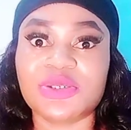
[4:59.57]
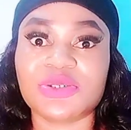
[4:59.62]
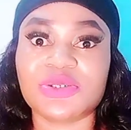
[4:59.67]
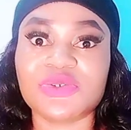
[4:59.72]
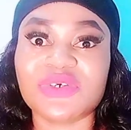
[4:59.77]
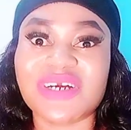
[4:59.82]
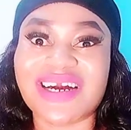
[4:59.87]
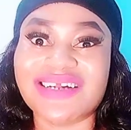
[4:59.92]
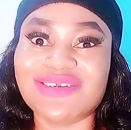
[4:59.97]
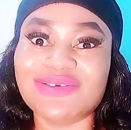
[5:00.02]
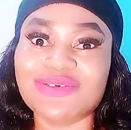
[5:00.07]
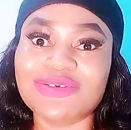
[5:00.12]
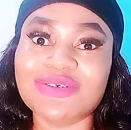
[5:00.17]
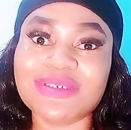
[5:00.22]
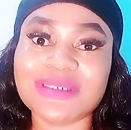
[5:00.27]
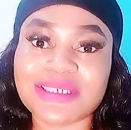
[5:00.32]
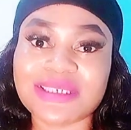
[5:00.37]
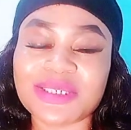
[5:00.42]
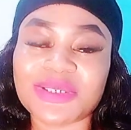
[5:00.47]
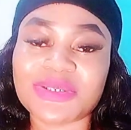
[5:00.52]
You can
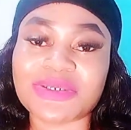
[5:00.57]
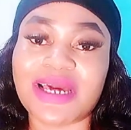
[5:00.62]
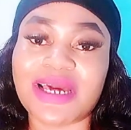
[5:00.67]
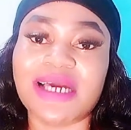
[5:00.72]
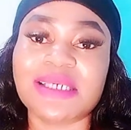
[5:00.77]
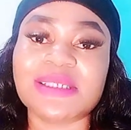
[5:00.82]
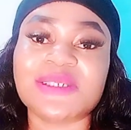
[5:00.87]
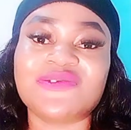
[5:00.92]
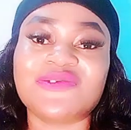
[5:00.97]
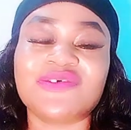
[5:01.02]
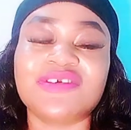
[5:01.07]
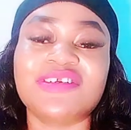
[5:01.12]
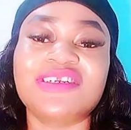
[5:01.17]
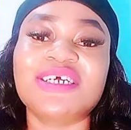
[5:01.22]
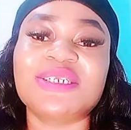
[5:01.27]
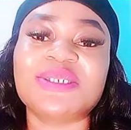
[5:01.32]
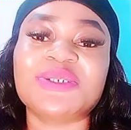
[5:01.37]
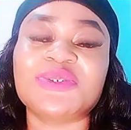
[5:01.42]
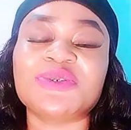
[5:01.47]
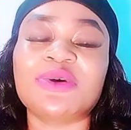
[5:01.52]
use it to
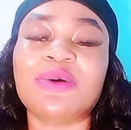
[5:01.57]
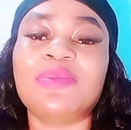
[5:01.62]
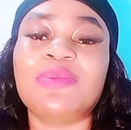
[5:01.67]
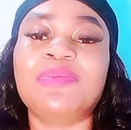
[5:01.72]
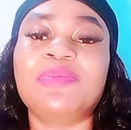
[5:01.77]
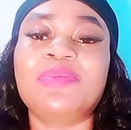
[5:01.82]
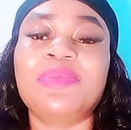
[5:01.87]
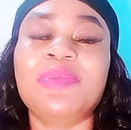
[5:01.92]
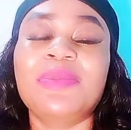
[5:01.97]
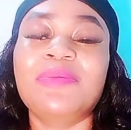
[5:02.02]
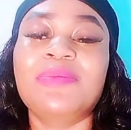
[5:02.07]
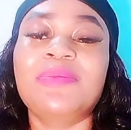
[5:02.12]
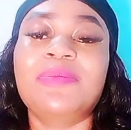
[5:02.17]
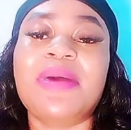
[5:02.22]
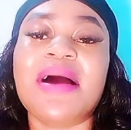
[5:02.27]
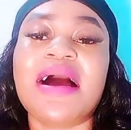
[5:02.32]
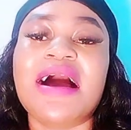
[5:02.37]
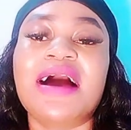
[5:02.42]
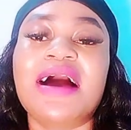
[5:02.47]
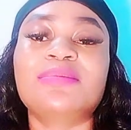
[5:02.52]
exfoliate your
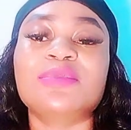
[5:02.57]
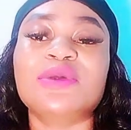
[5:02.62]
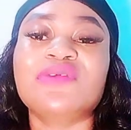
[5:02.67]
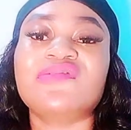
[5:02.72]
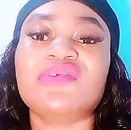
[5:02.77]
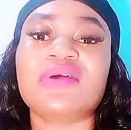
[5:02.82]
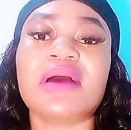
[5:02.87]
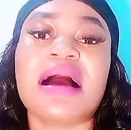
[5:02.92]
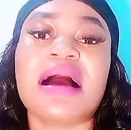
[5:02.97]
palm. If you